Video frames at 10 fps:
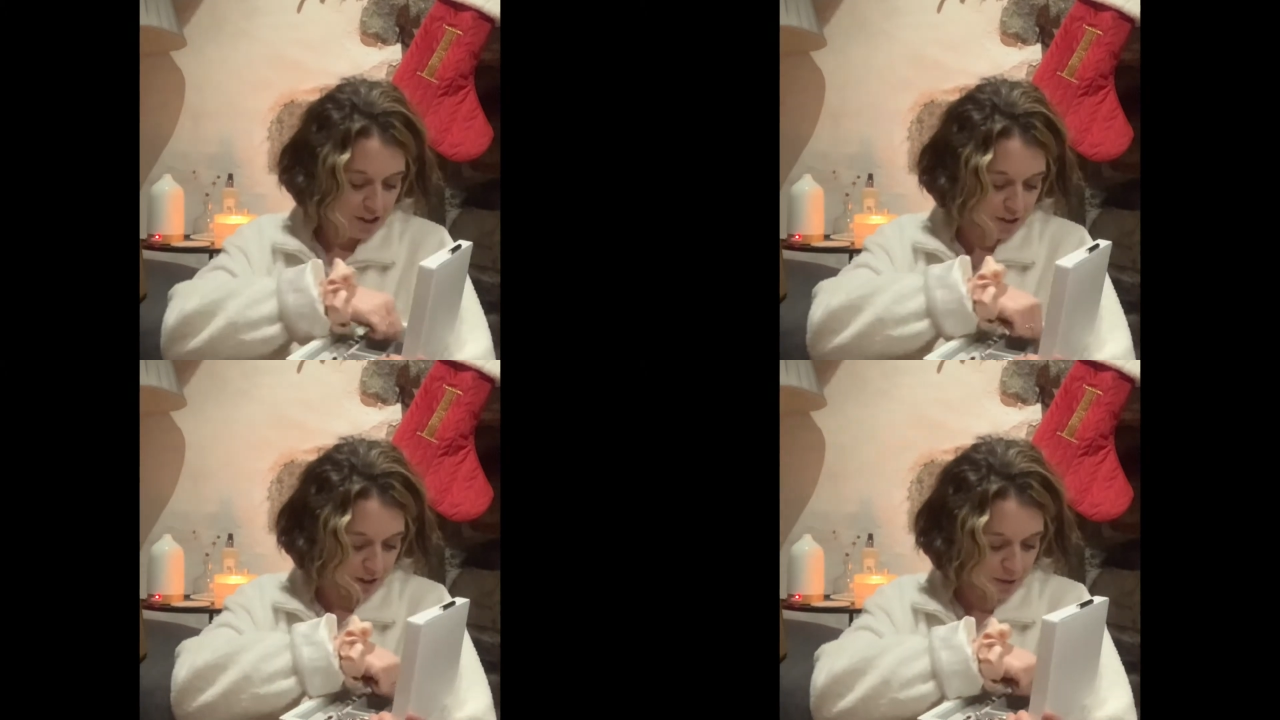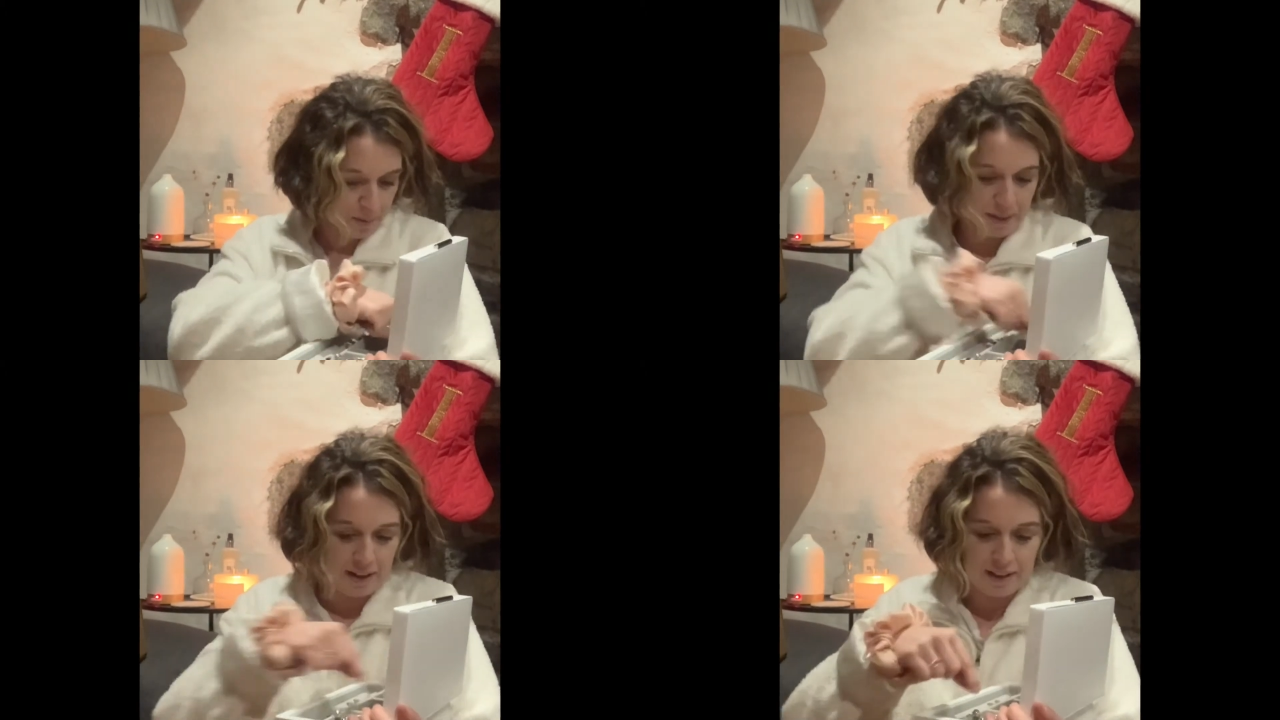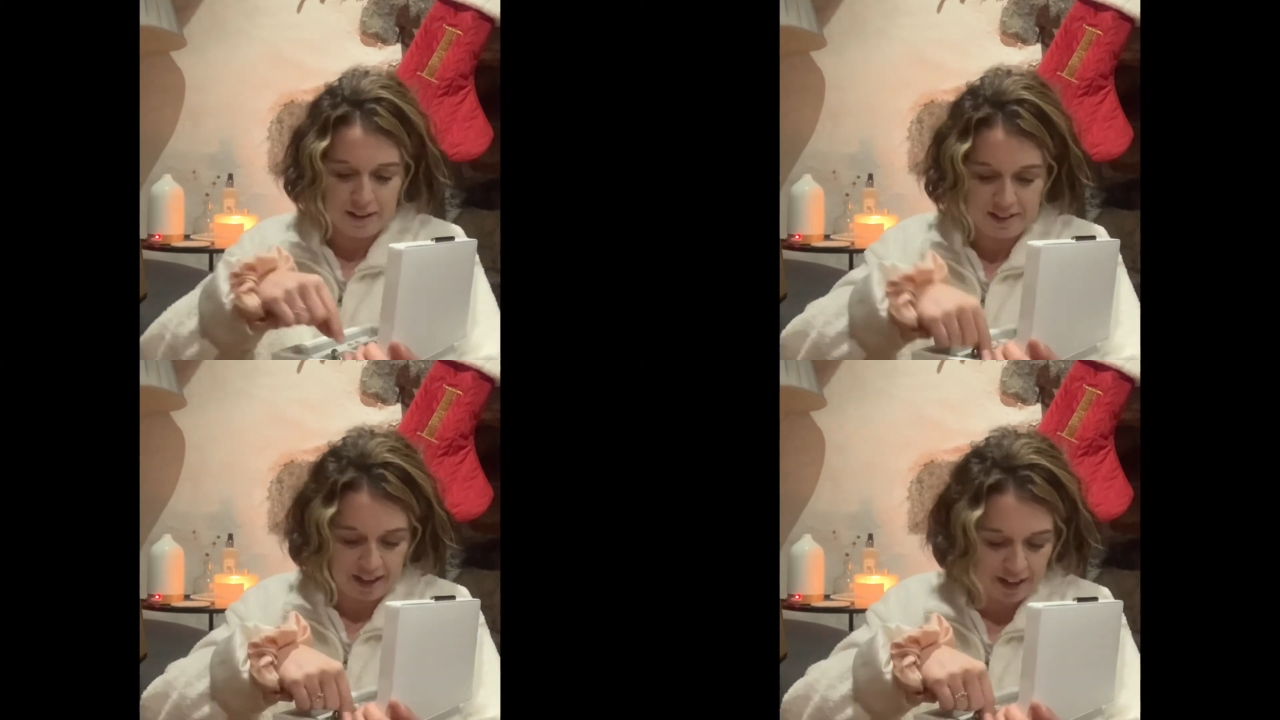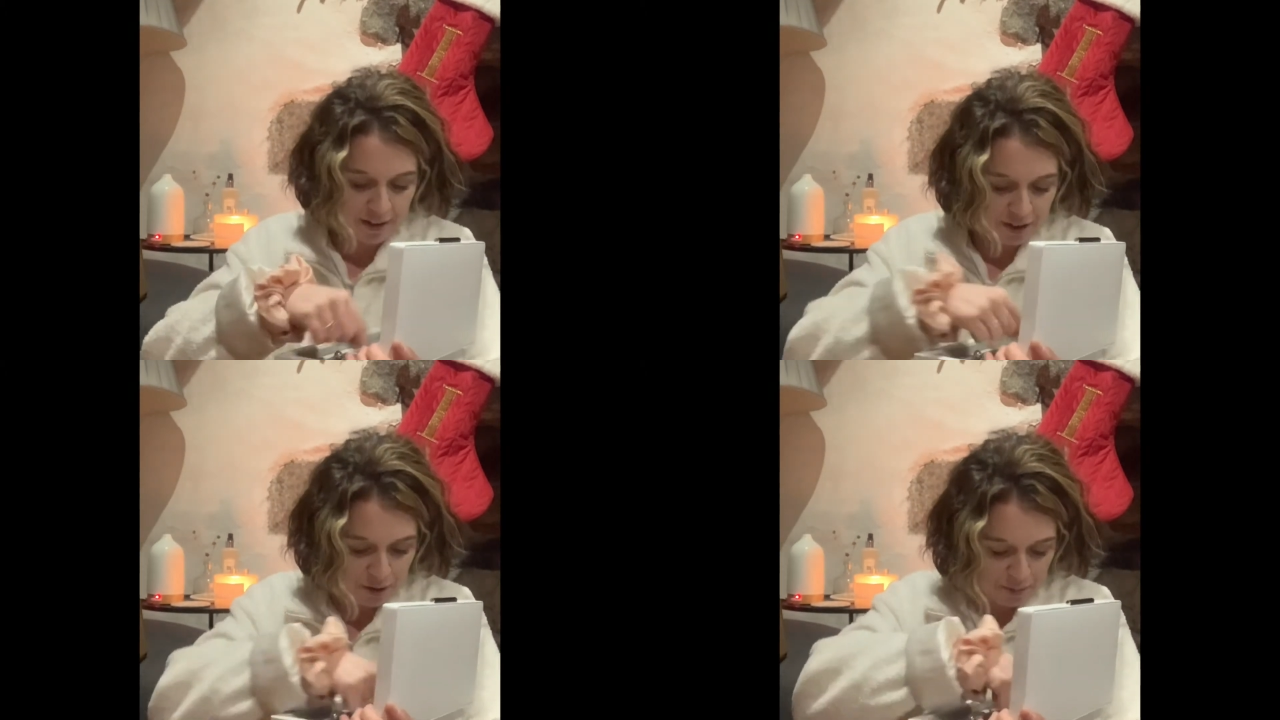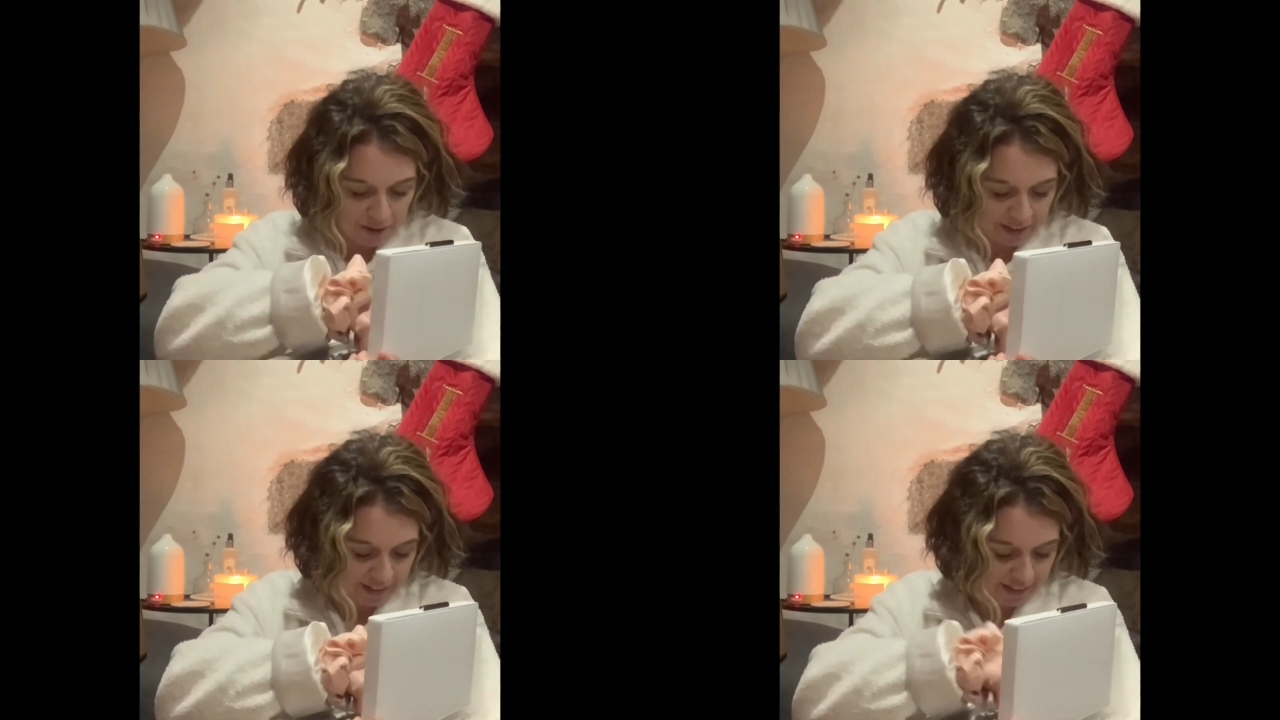So I spent then the day probably
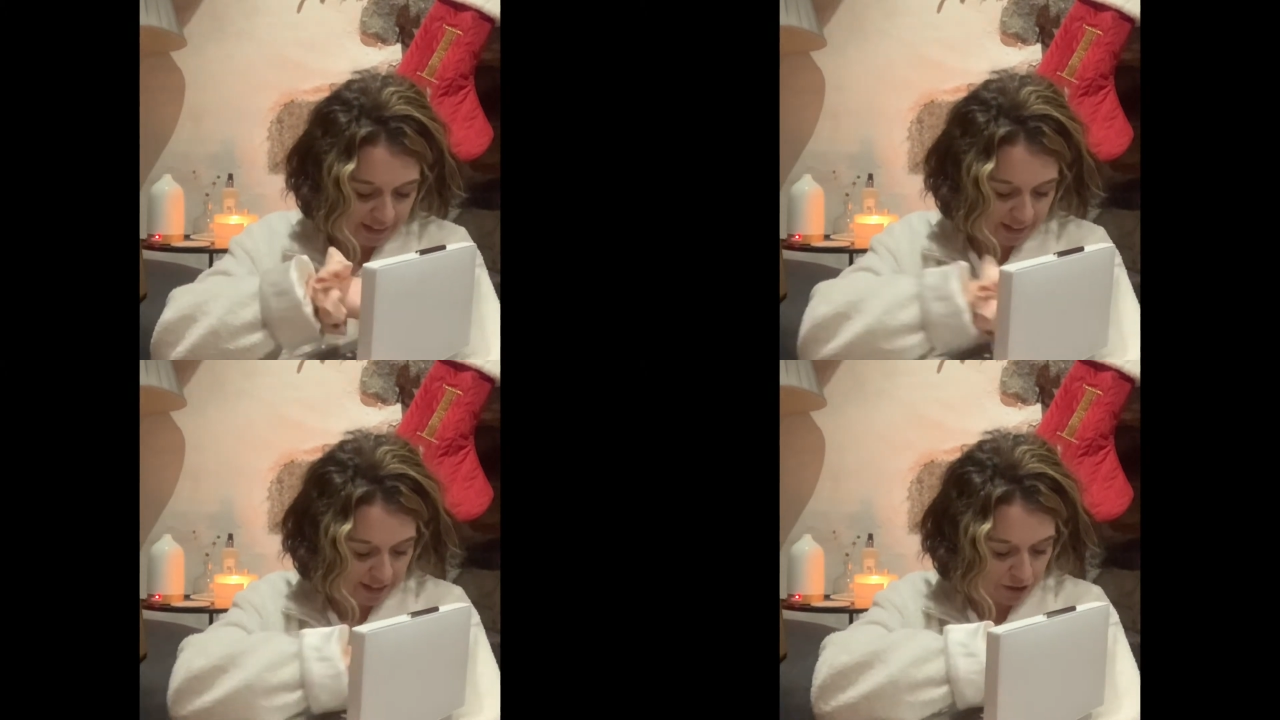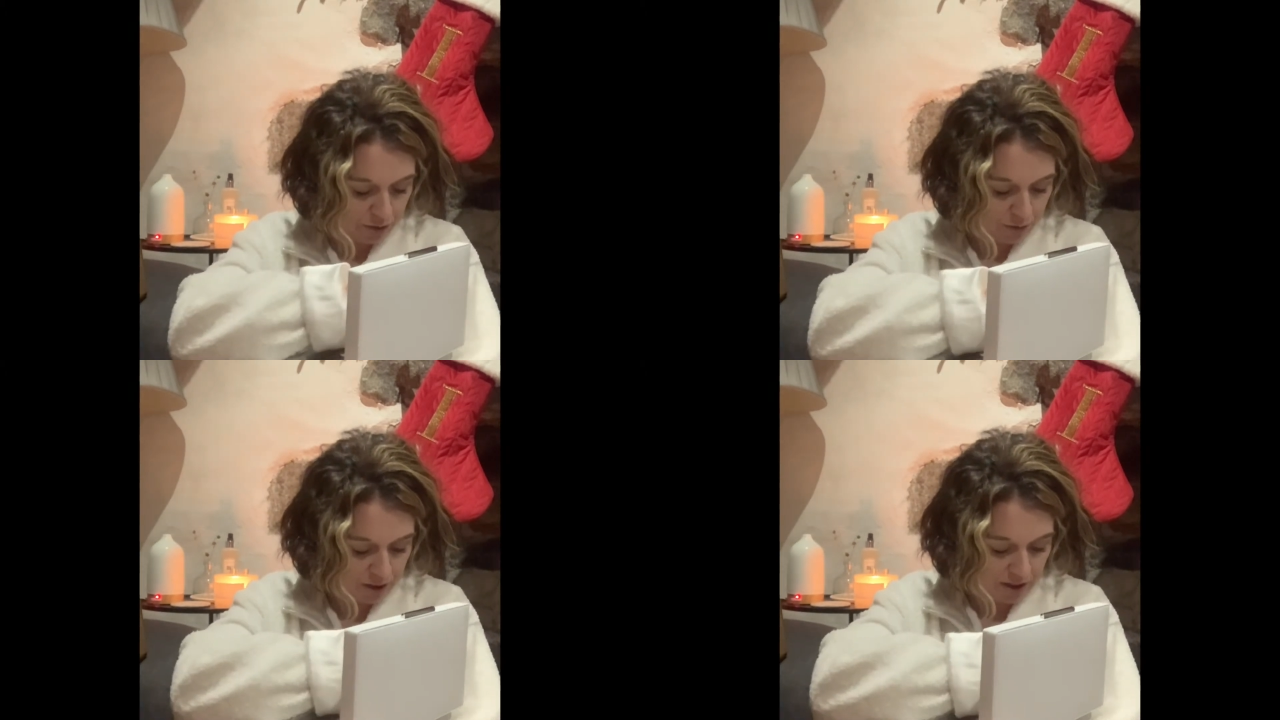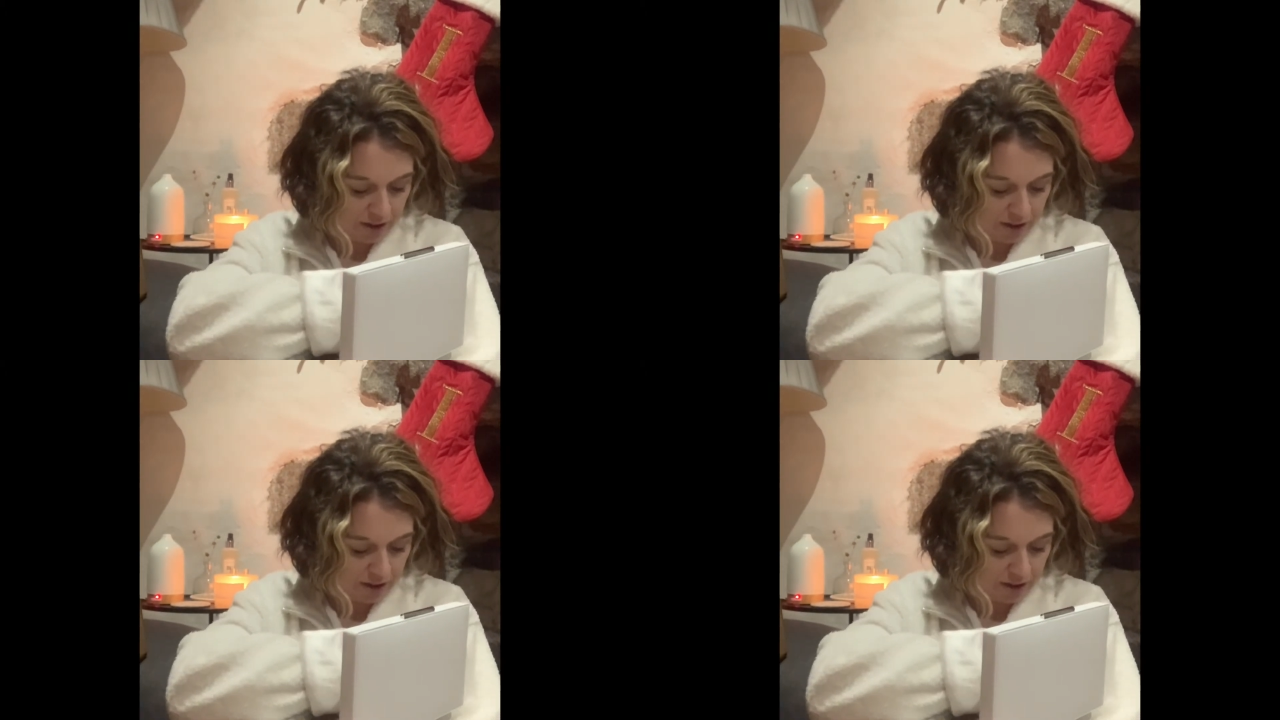cleaning it all. So,